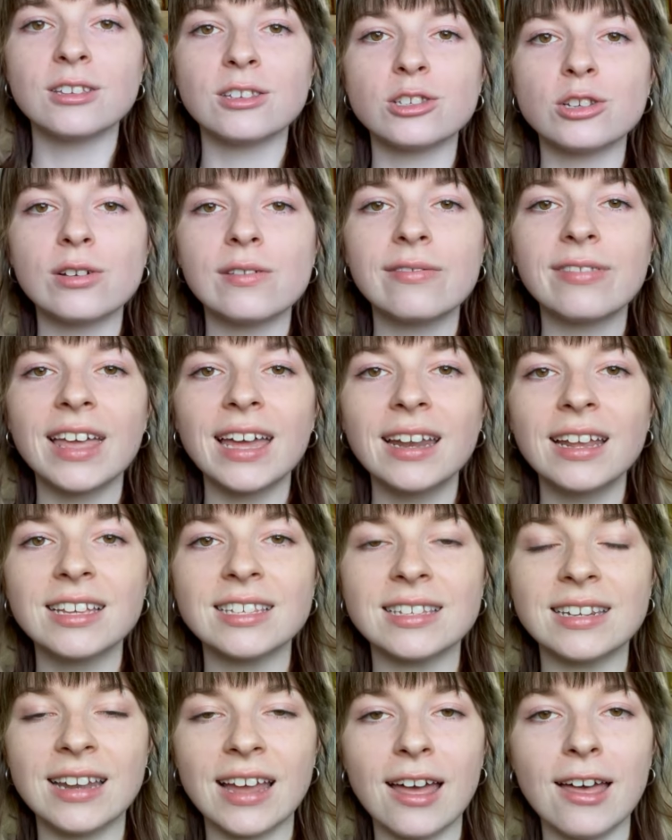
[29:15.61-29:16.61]
So if that
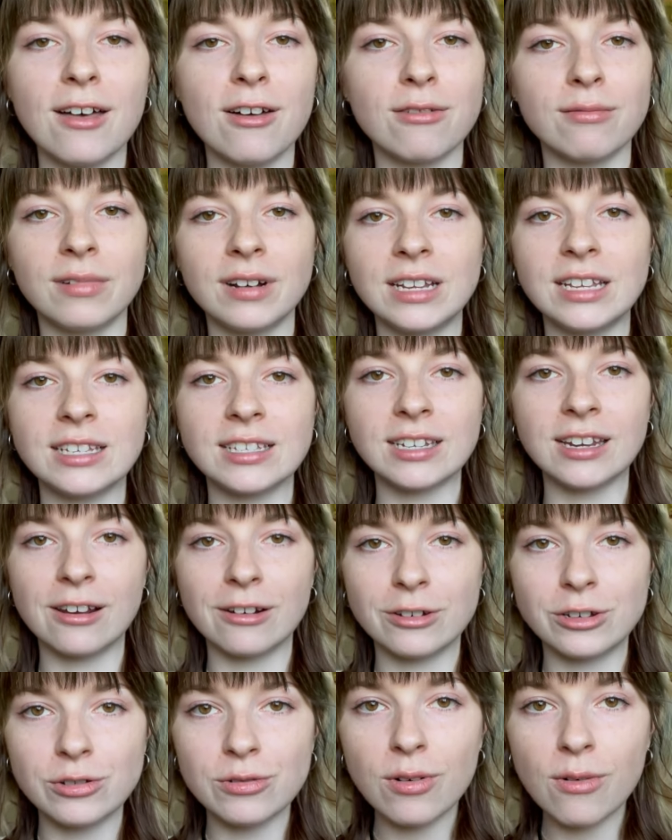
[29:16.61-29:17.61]
has not already
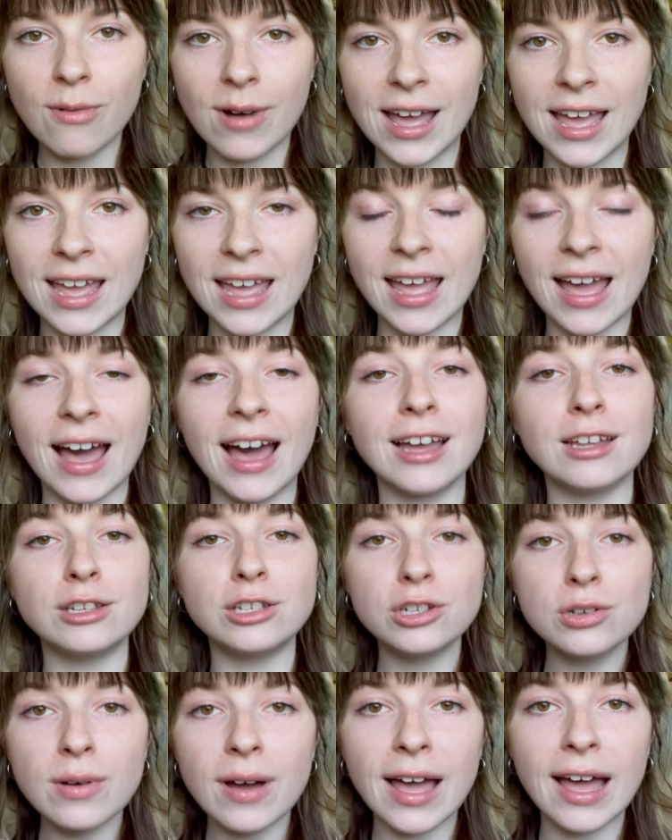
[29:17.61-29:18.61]
scared you away, I
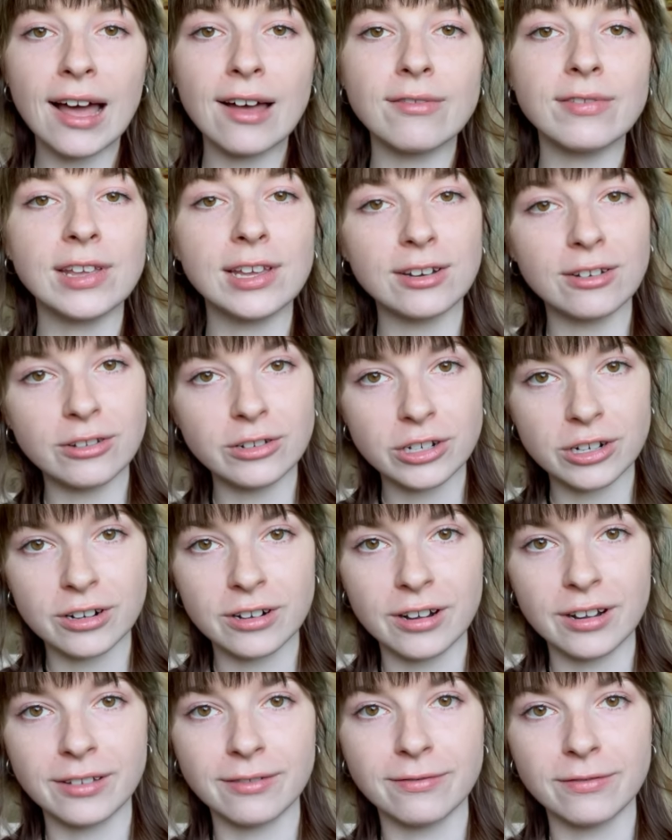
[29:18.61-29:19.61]
do have an
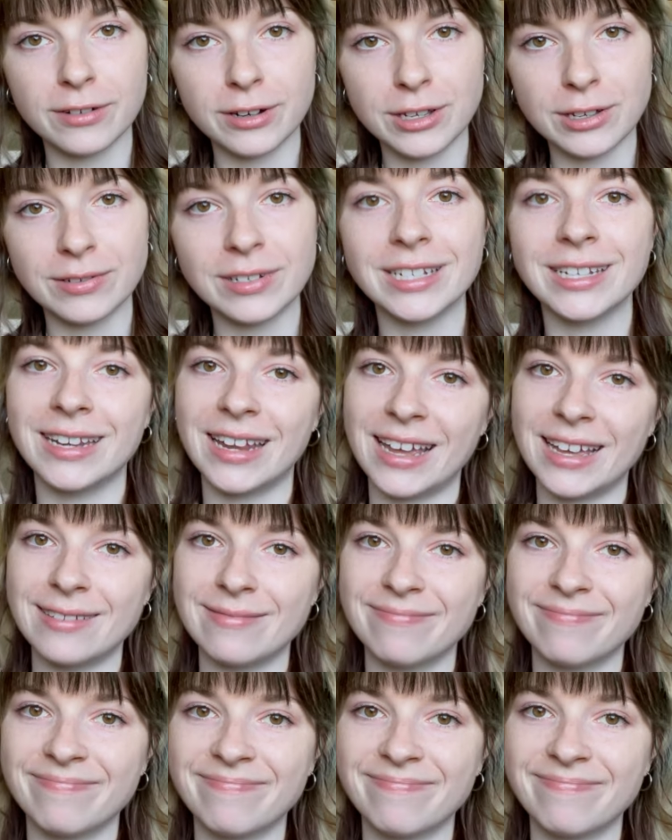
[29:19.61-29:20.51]
alternative for you today.